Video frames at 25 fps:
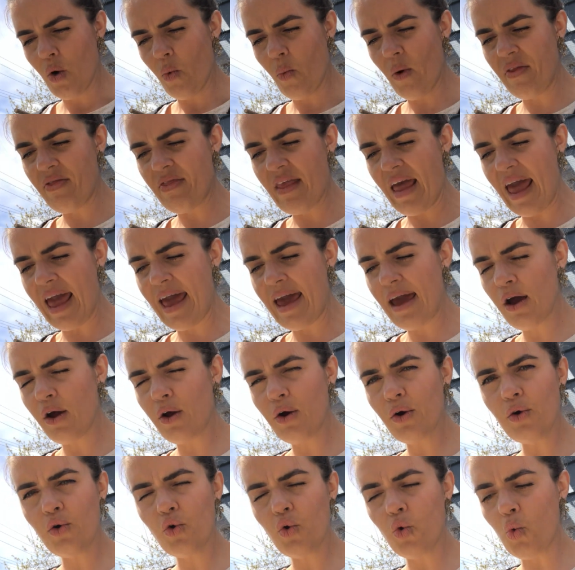When the
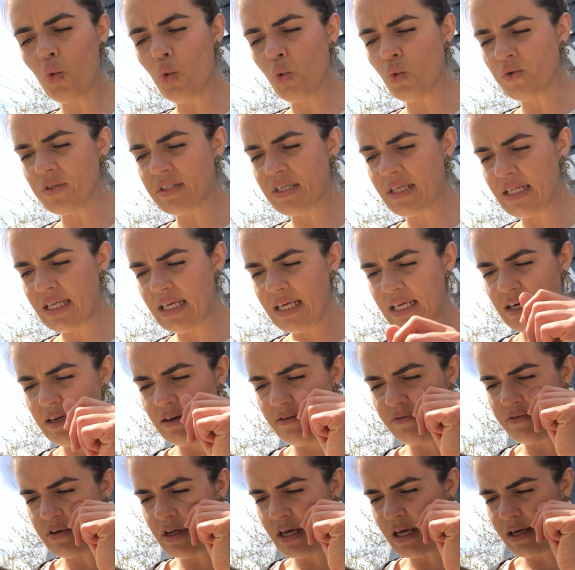air cools in the
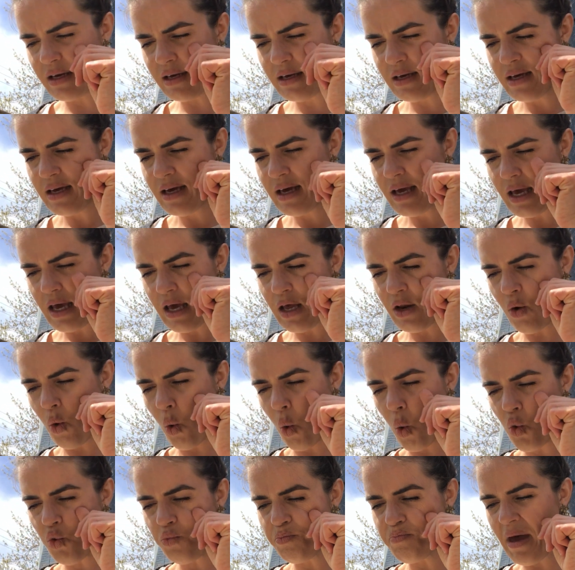evening, an
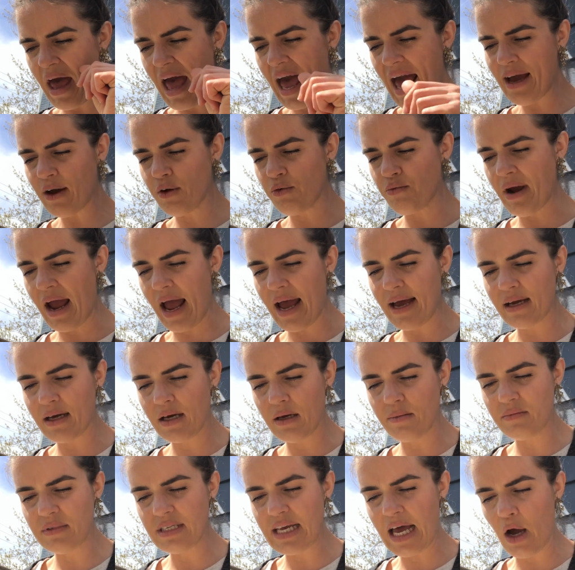old pack rat
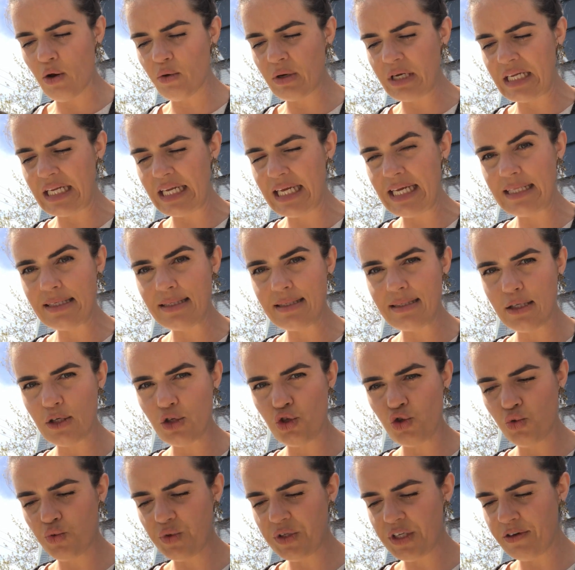comes out and eats the
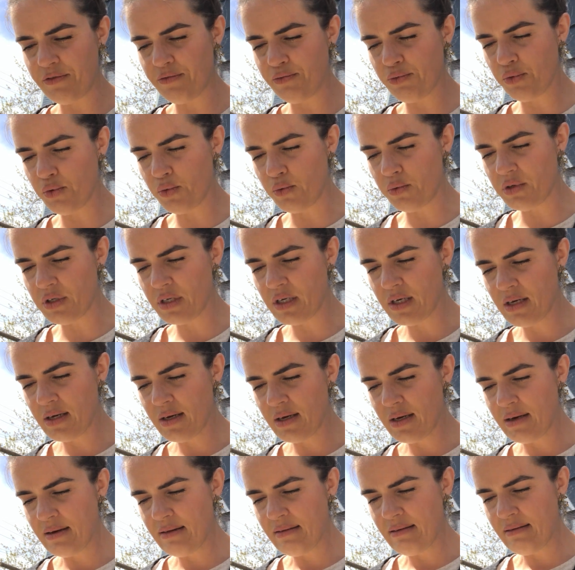juicy fruit.
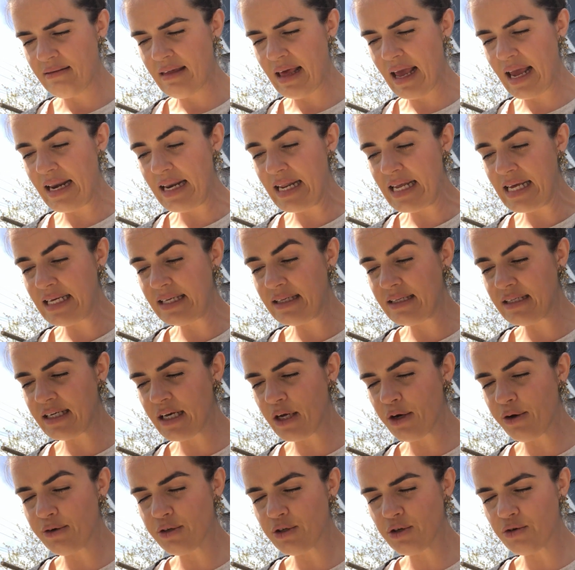Then he
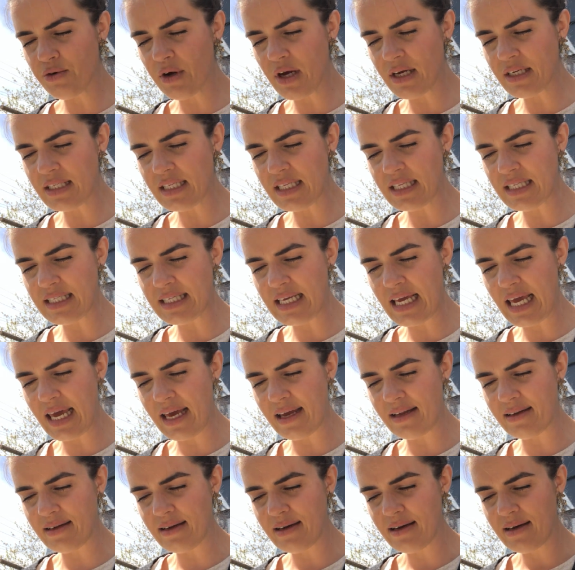skitters across the
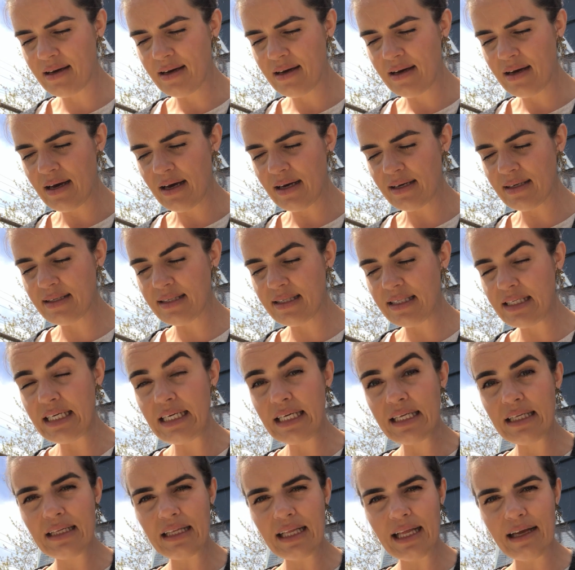sand. A
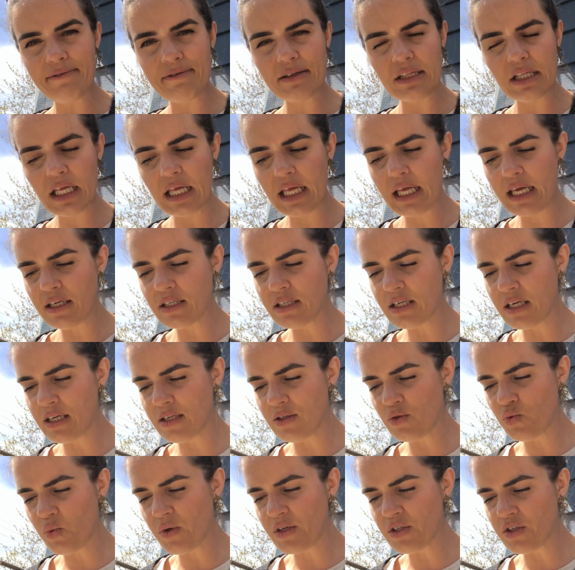seed left clinging to
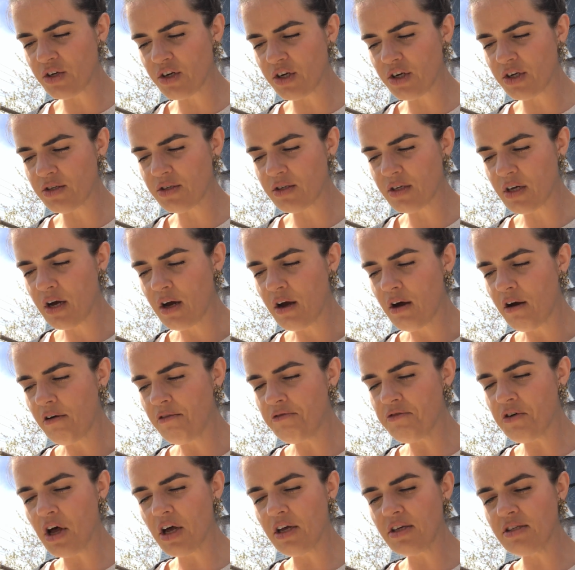his whiskers
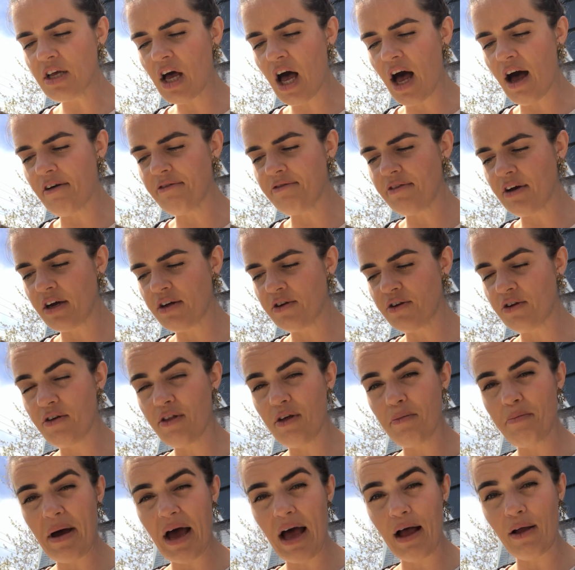falls off under
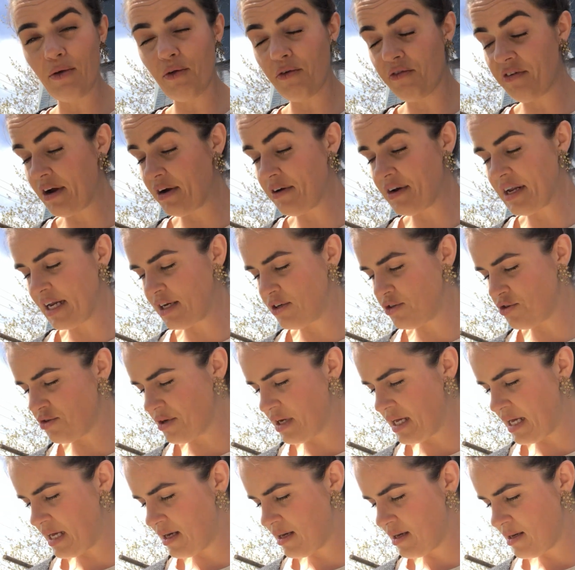the palo verde
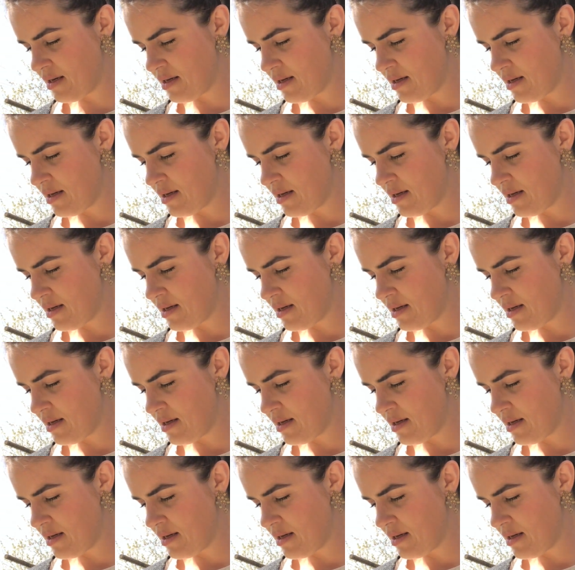tree.